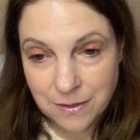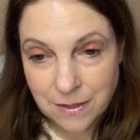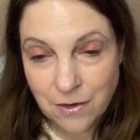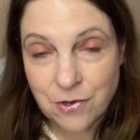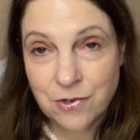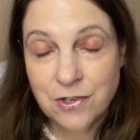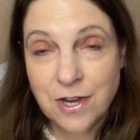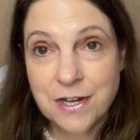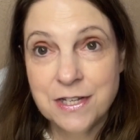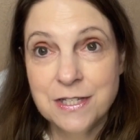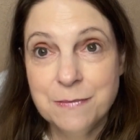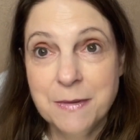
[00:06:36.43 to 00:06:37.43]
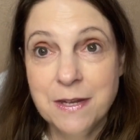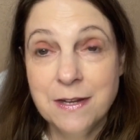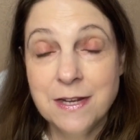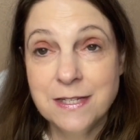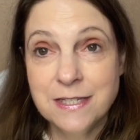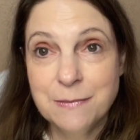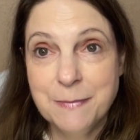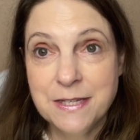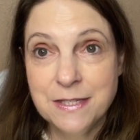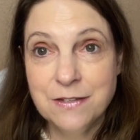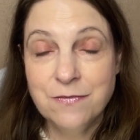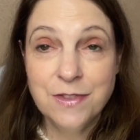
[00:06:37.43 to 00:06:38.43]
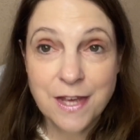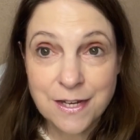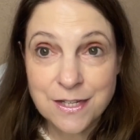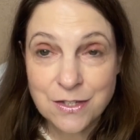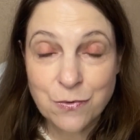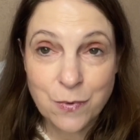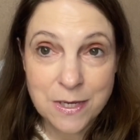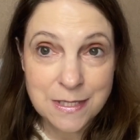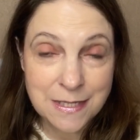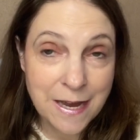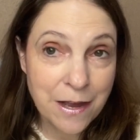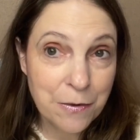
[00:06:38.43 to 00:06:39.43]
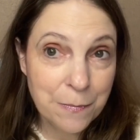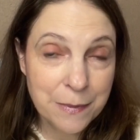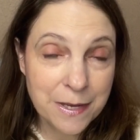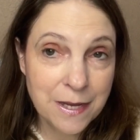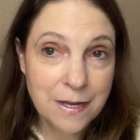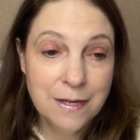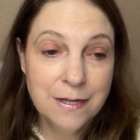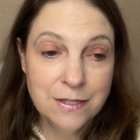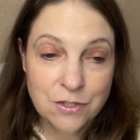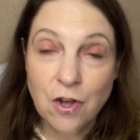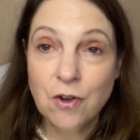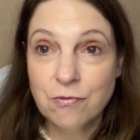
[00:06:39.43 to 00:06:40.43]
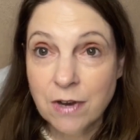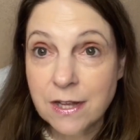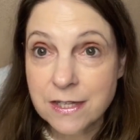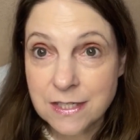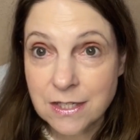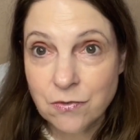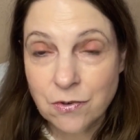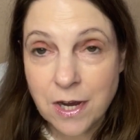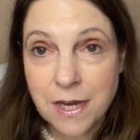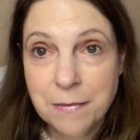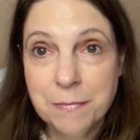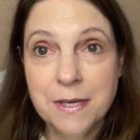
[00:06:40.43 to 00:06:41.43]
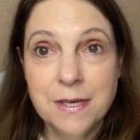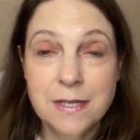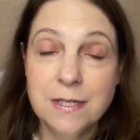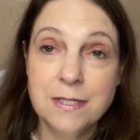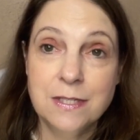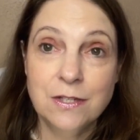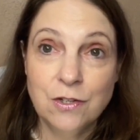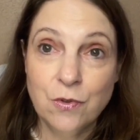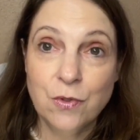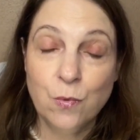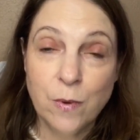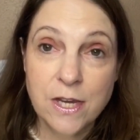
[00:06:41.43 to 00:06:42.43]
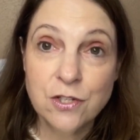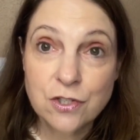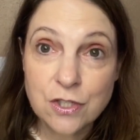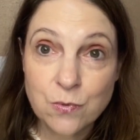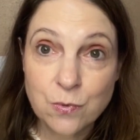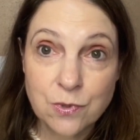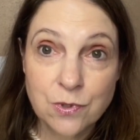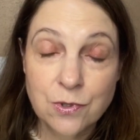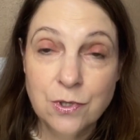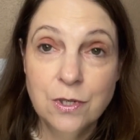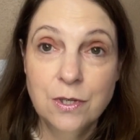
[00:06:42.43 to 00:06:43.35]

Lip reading: or not as expensive then as it was now, but it's all relative, right? Because, you know, the wages were